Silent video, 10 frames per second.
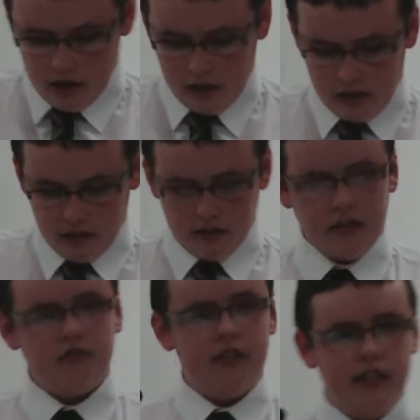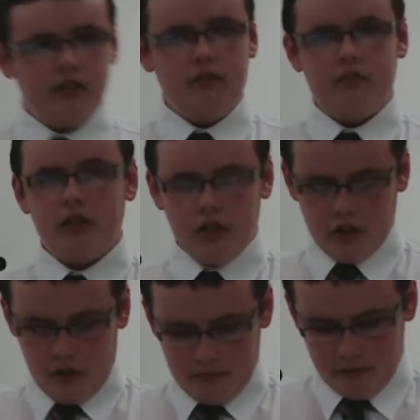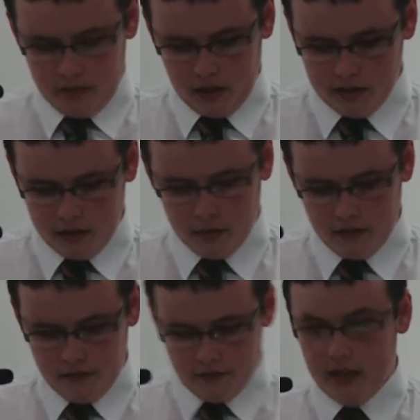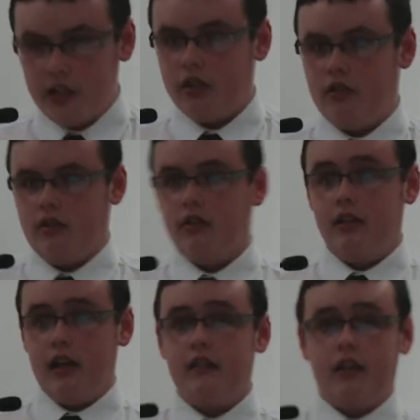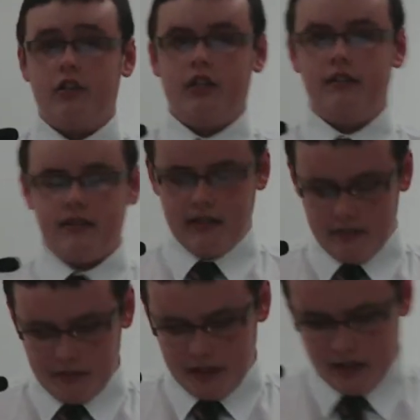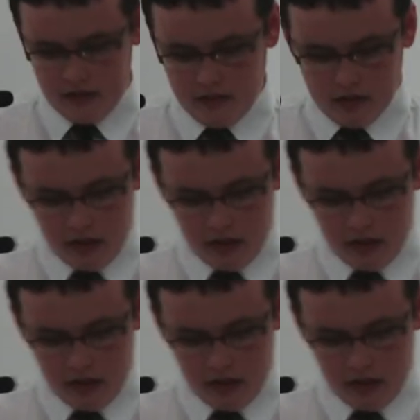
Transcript: And I think that's really good because you're not bombarded with information and you get that chance to speak.